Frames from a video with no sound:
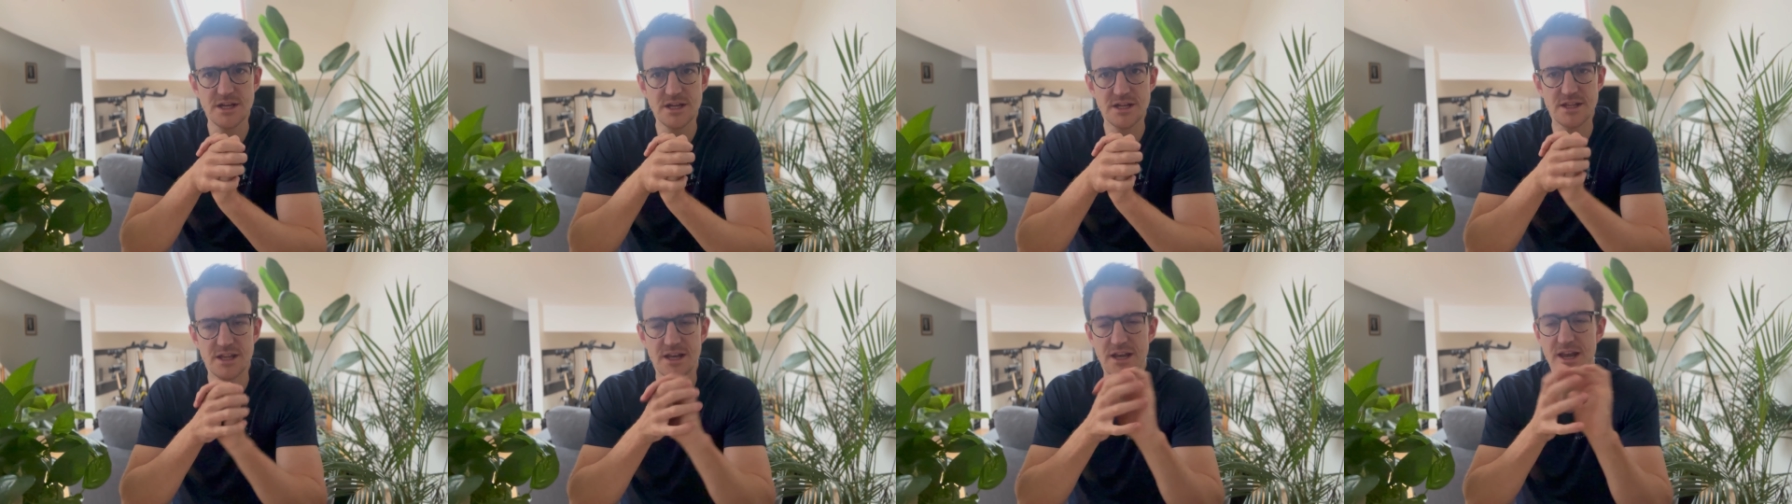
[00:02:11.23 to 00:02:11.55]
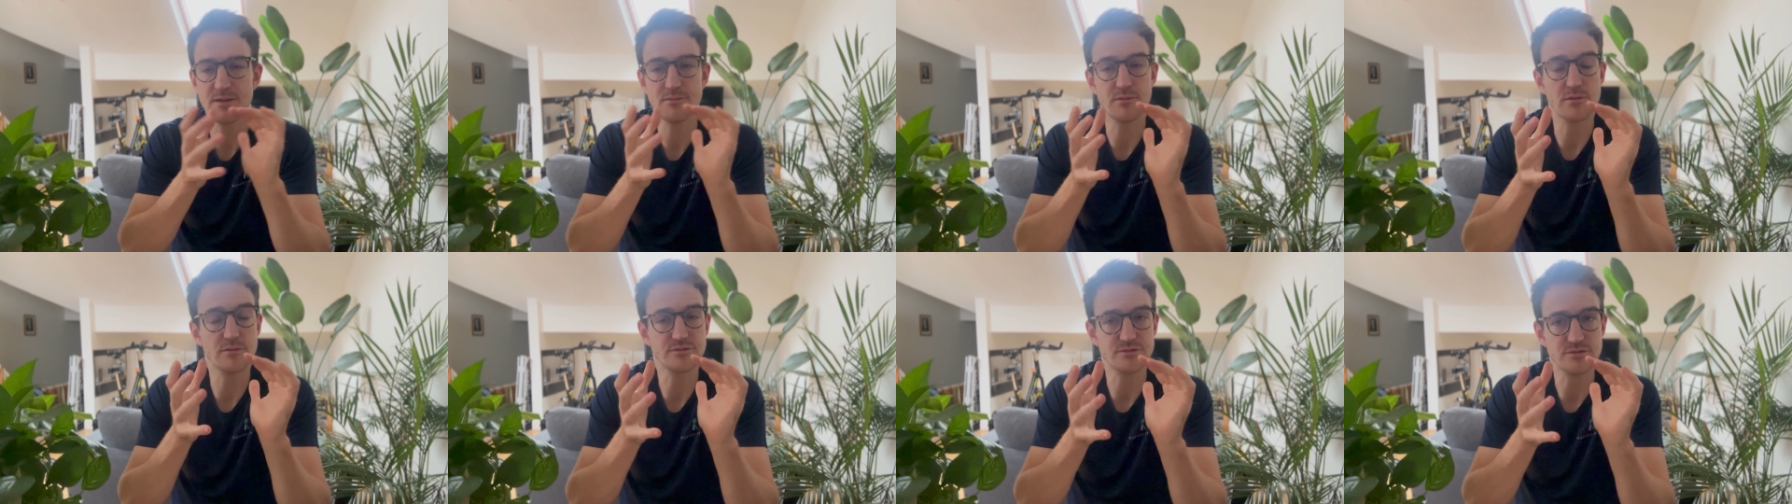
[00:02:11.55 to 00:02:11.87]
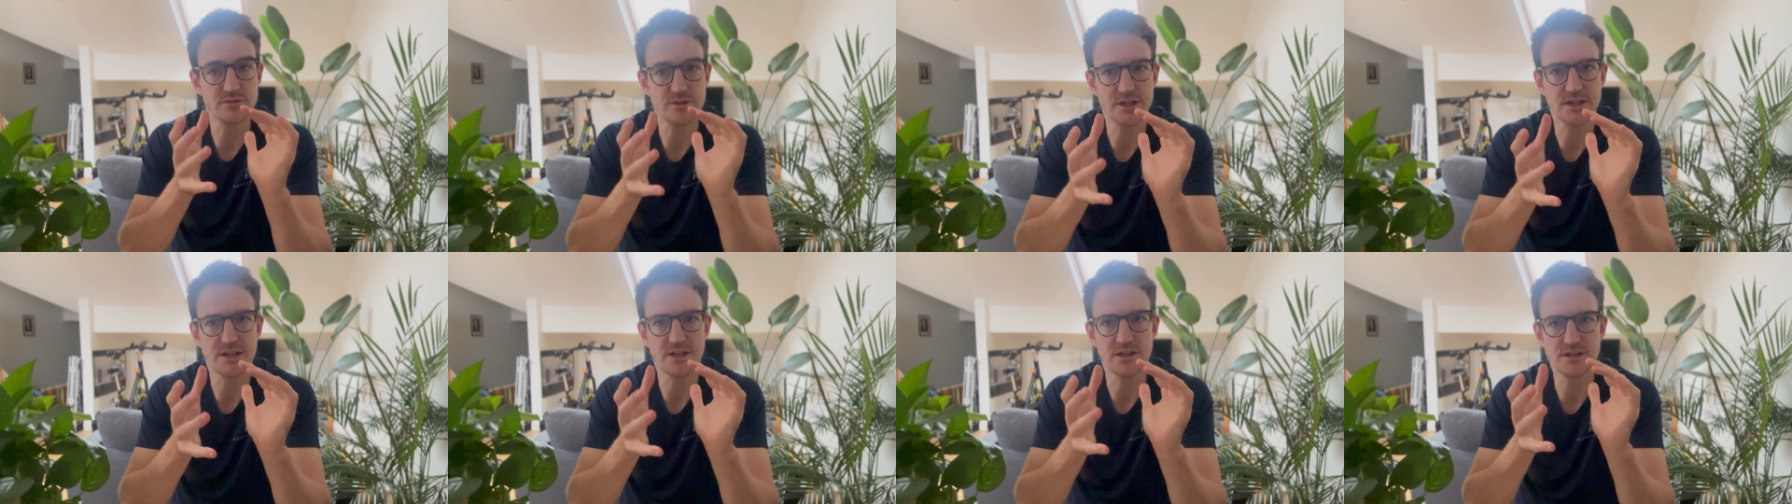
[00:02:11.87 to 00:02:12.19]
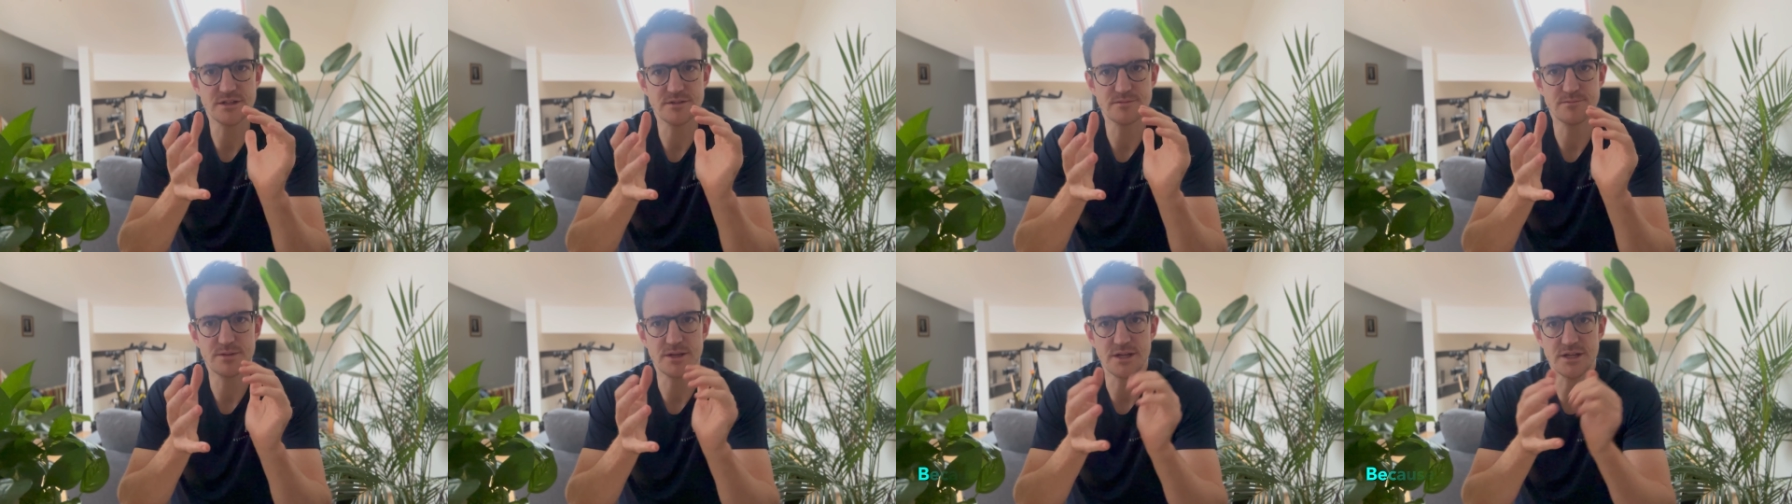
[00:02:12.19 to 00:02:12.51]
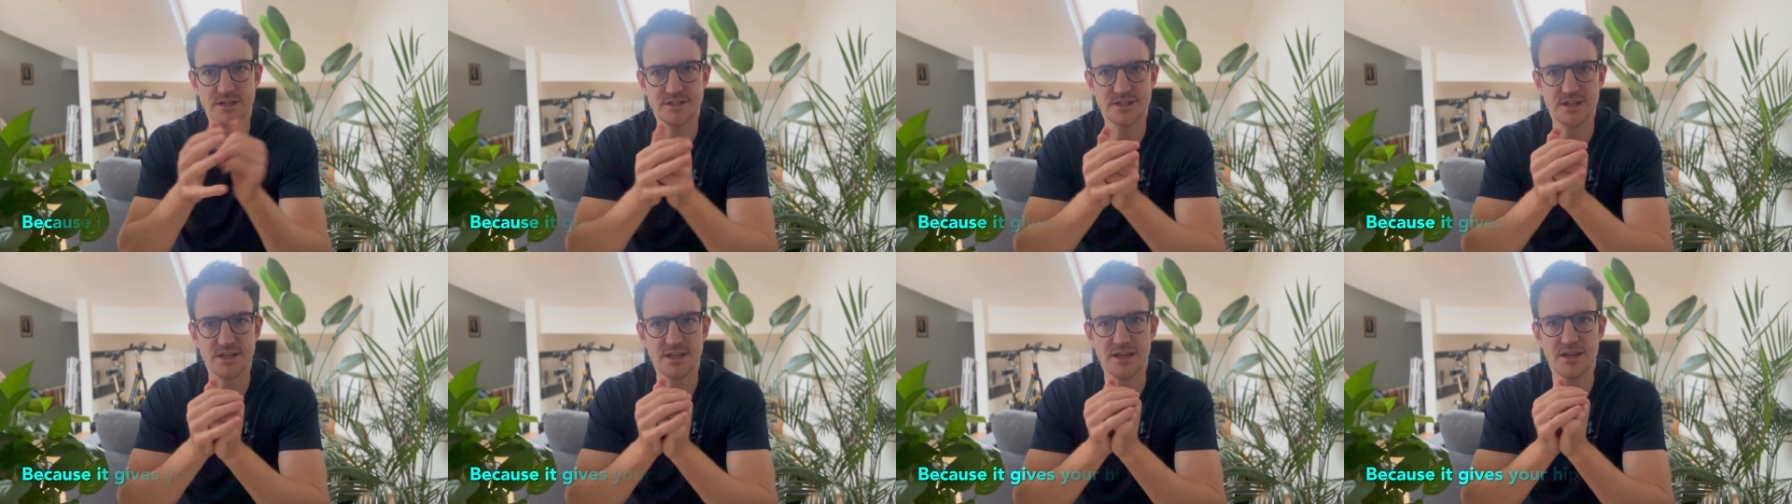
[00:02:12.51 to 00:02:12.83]
The labrum is really good
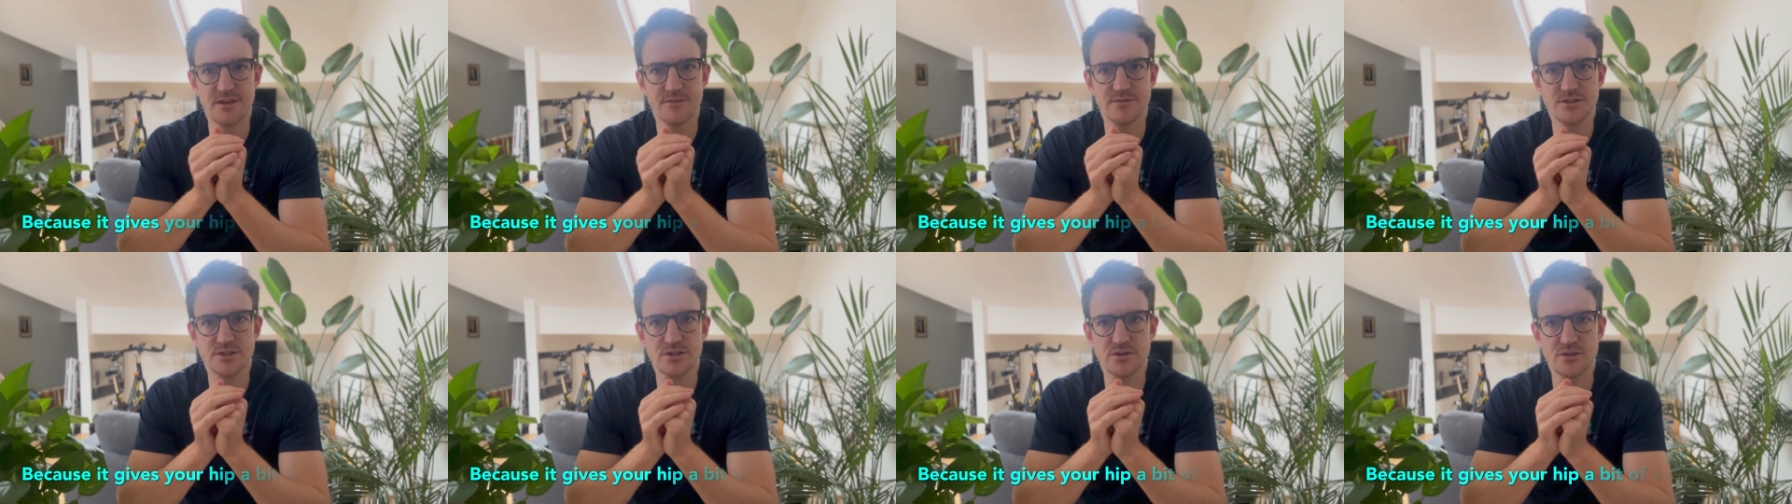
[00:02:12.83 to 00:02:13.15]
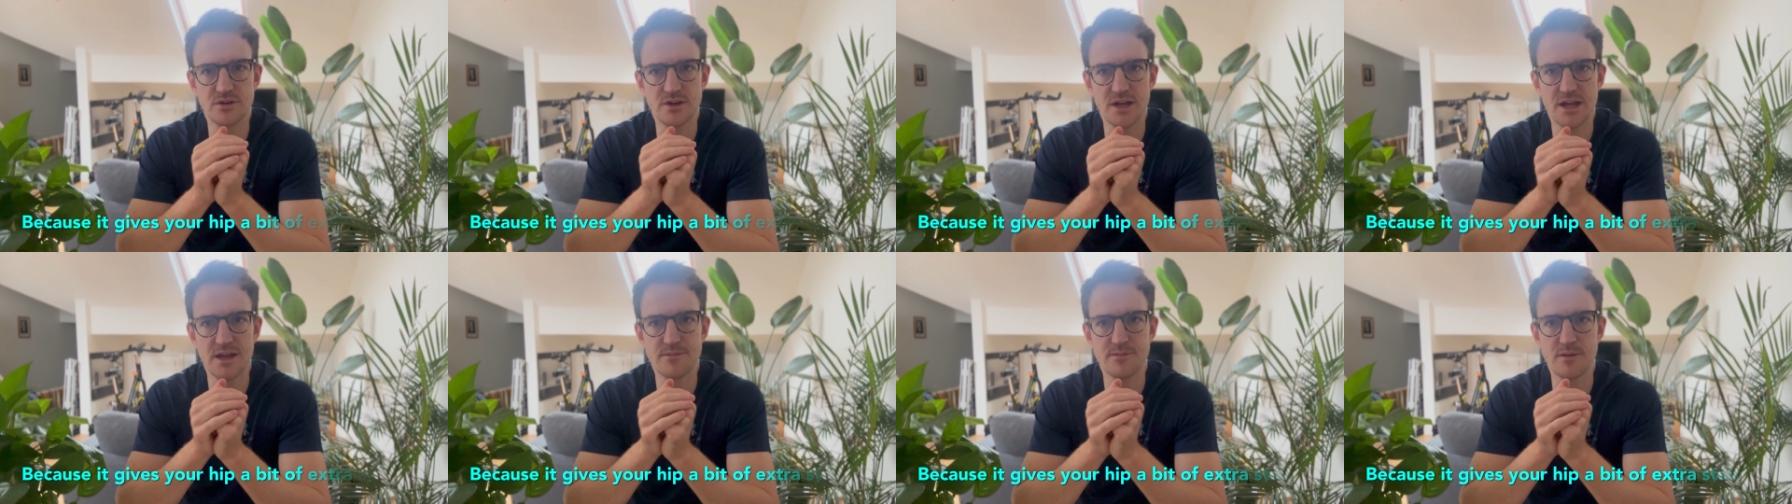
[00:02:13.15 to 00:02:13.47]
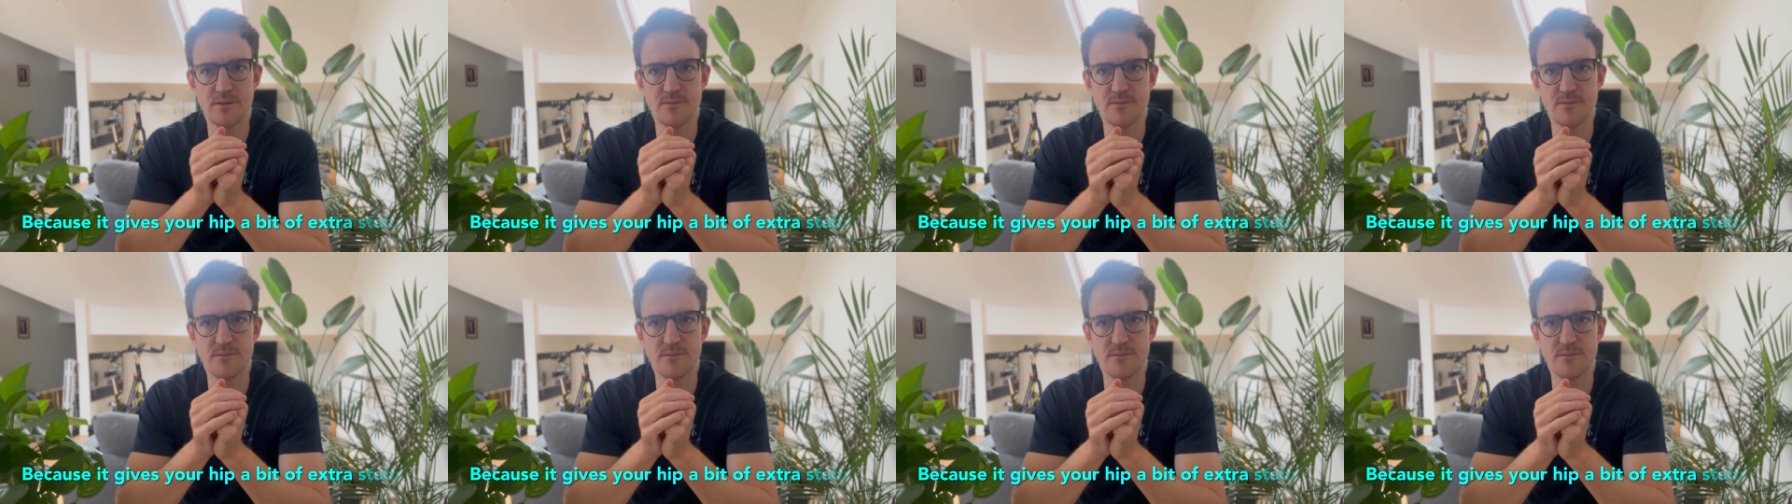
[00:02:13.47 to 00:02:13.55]
because it gives your hip